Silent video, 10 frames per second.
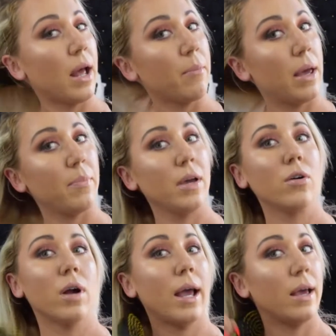I might be
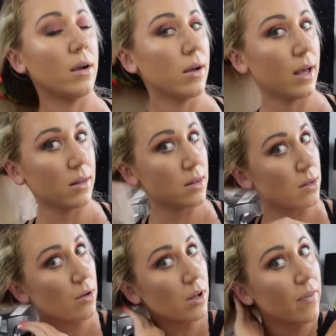gray here again
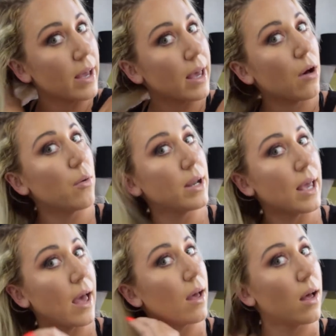soon if I go and
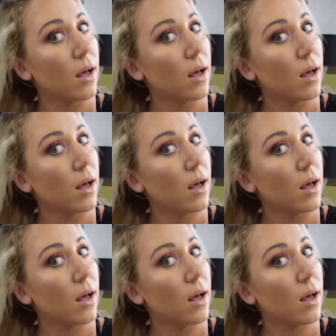get